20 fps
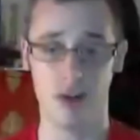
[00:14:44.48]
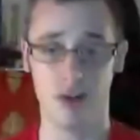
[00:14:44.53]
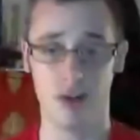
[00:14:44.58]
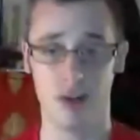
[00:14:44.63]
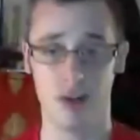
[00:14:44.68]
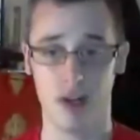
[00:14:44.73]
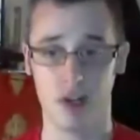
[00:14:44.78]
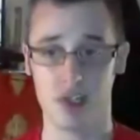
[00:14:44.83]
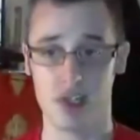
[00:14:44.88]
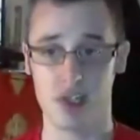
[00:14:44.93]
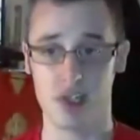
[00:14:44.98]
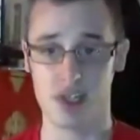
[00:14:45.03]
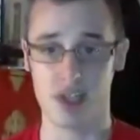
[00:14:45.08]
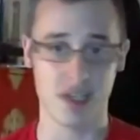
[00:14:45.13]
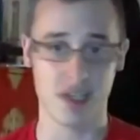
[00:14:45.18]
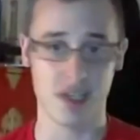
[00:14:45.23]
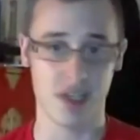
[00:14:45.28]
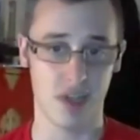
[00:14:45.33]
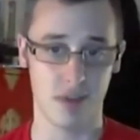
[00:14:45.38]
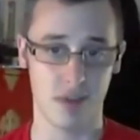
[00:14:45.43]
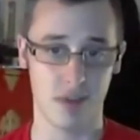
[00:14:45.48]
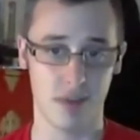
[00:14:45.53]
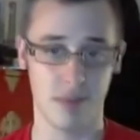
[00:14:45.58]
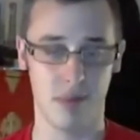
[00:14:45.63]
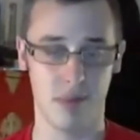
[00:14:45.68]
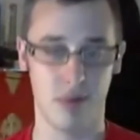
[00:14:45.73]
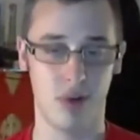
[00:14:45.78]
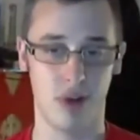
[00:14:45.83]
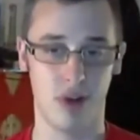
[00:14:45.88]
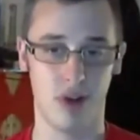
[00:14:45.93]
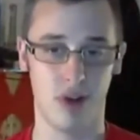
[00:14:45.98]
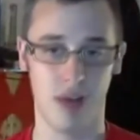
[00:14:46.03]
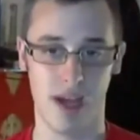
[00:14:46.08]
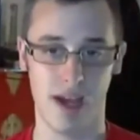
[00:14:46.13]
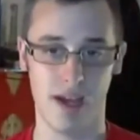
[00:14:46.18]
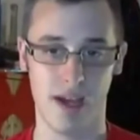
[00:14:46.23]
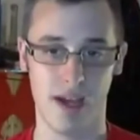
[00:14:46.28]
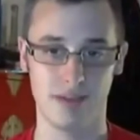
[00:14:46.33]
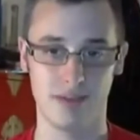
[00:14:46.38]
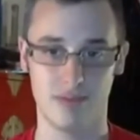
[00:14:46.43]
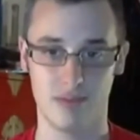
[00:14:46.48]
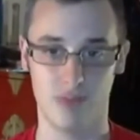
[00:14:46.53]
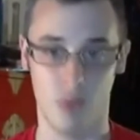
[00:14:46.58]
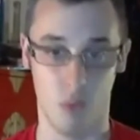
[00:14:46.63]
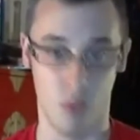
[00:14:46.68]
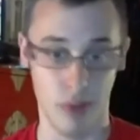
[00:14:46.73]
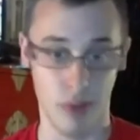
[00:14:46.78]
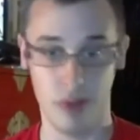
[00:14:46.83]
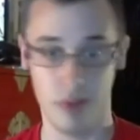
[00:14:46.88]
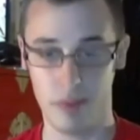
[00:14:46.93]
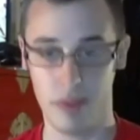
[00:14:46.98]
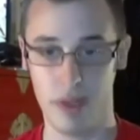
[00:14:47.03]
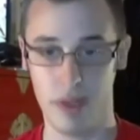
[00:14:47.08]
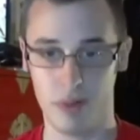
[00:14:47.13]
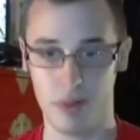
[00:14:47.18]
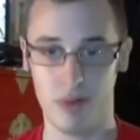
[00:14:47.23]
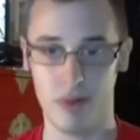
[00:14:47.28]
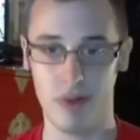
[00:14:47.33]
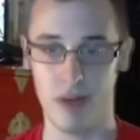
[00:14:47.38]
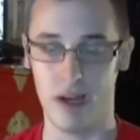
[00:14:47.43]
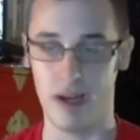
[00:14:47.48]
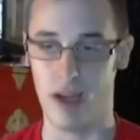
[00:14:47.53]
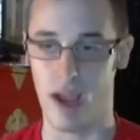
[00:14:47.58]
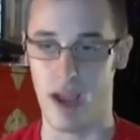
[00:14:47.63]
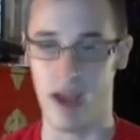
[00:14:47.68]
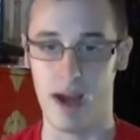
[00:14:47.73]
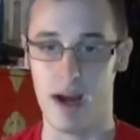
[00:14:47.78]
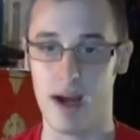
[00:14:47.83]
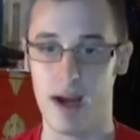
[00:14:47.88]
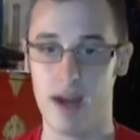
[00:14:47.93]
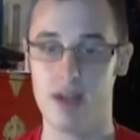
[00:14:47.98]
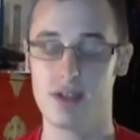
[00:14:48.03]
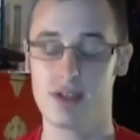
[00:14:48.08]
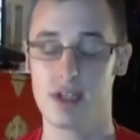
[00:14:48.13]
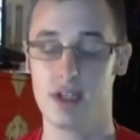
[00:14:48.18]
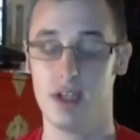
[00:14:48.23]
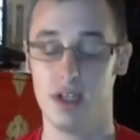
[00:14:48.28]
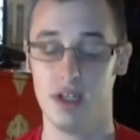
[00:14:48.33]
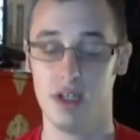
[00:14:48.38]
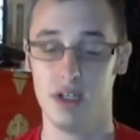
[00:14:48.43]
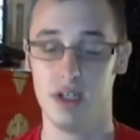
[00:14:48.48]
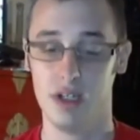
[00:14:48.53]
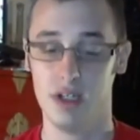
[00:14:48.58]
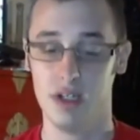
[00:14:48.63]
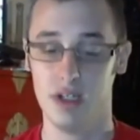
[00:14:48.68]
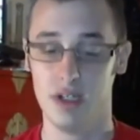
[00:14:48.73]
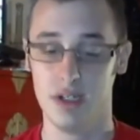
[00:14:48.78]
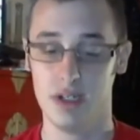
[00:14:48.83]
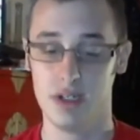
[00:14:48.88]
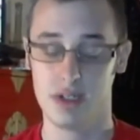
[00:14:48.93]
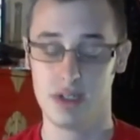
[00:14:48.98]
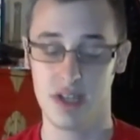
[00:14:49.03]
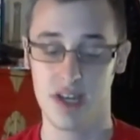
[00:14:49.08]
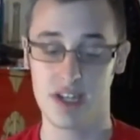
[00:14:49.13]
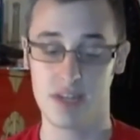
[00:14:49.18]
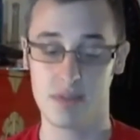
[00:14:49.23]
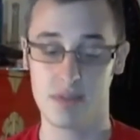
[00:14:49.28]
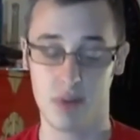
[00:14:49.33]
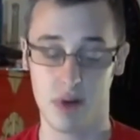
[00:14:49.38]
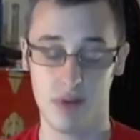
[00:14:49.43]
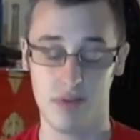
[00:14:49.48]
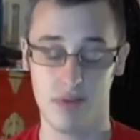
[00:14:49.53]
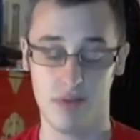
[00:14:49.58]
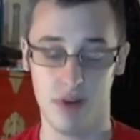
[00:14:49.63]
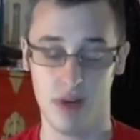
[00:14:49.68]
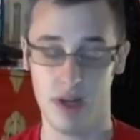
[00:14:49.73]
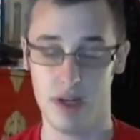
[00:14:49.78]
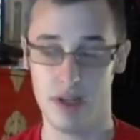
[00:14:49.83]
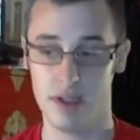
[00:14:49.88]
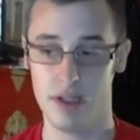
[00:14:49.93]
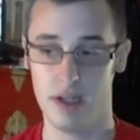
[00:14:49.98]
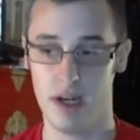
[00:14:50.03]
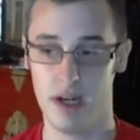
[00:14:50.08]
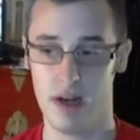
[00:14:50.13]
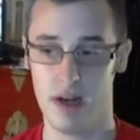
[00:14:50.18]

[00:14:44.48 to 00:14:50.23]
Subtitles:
and actually assassinate people and all that. Real people, not AIs. So that's pretty fun.